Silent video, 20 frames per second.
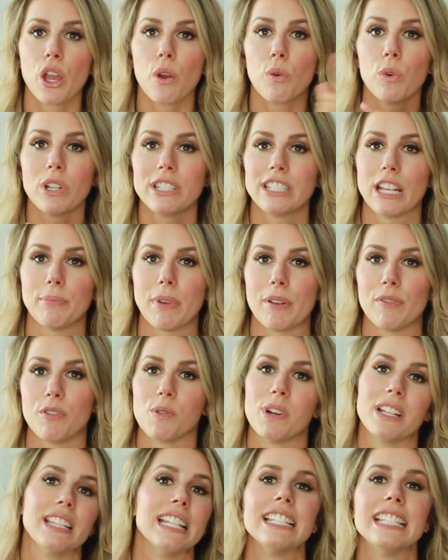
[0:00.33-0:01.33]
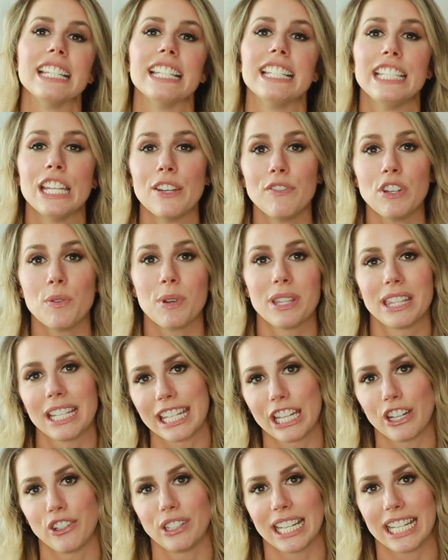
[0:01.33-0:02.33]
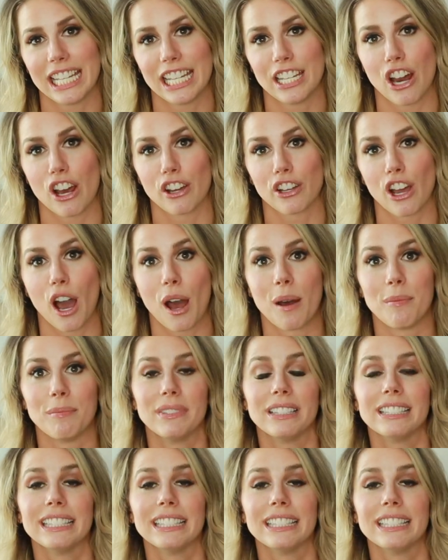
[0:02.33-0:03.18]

What's up everyone, this is Tiffany with thegearlady.com.